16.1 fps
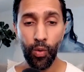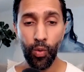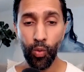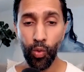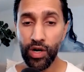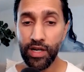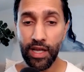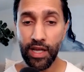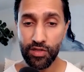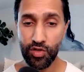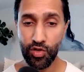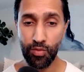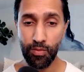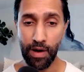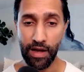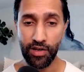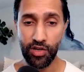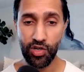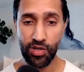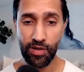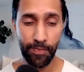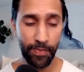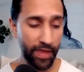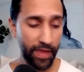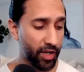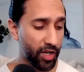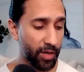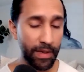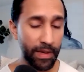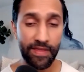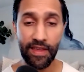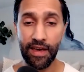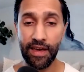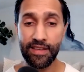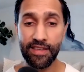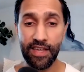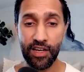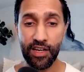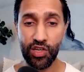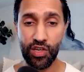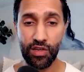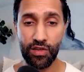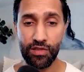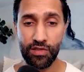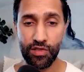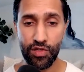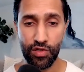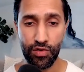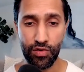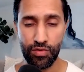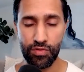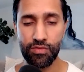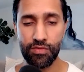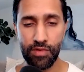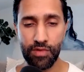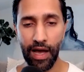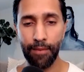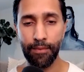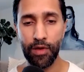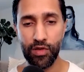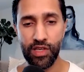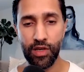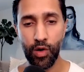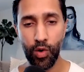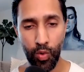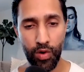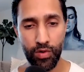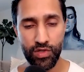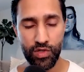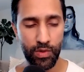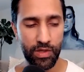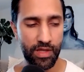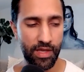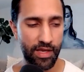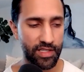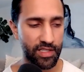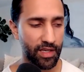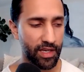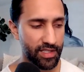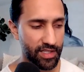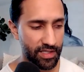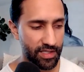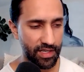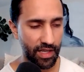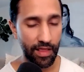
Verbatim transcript: working too much. It mm-hmm. could be mm-hmm. the addiction to I'm using quotes with this because it's